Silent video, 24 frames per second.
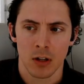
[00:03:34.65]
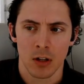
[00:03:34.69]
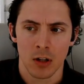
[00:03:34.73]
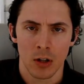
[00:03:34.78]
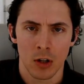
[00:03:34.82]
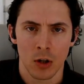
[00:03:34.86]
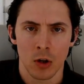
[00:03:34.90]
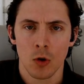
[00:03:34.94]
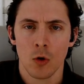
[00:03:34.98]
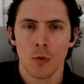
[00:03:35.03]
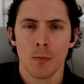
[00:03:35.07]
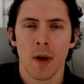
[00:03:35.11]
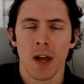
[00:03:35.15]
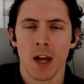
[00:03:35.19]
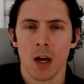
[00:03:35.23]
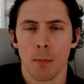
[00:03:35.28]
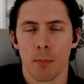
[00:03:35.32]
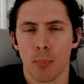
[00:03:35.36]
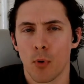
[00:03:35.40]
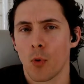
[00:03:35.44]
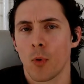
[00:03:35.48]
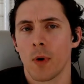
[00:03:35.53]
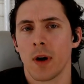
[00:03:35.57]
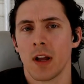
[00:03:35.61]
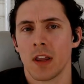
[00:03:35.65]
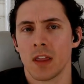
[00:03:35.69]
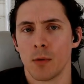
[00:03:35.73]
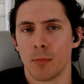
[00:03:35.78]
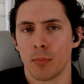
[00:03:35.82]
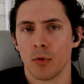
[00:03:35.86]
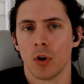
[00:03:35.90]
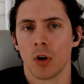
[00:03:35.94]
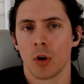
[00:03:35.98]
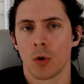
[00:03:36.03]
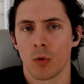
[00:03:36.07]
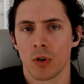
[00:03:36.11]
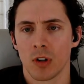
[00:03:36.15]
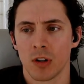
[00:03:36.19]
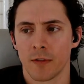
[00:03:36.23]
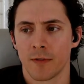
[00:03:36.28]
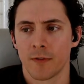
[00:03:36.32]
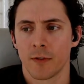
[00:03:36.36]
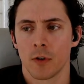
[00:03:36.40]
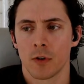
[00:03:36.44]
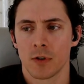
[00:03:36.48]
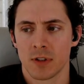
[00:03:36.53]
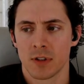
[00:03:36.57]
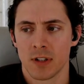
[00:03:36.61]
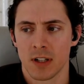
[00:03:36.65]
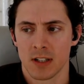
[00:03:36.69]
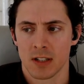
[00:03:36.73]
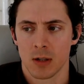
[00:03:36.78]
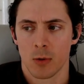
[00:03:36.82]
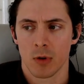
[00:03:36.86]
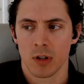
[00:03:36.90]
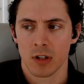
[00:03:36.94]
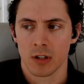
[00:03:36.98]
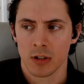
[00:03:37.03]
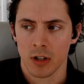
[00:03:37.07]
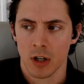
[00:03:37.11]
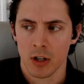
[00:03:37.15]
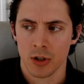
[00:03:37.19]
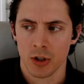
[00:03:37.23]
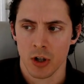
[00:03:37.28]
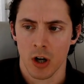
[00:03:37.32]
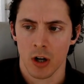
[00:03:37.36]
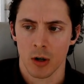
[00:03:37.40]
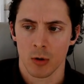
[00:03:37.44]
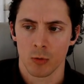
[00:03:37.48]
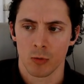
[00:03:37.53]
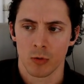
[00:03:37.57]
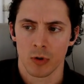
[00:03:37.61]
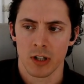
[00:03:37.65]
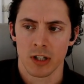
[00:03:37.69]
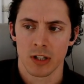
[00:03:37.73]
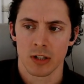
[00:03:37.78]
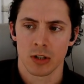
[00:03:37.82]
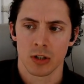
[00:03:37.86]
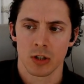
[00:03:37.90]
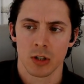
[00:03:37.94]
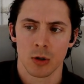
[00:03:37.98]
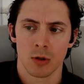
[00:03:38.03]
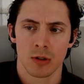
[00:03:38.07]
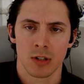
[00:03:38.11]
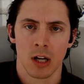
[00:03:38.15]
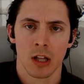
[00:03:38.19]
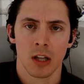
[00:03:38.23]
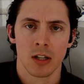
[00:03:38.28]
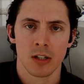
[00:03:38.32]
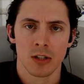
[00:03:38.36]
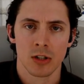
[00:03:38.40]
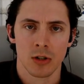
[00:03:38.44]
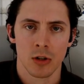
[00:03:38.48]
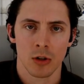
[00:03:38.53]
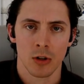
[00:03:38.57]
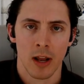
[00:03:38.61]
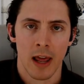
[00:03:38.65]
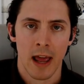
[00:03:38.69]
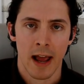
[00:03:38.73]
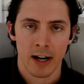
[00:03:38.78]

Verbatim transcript: You make a point in the book. One of the first things I wanted to touch on was you tell us to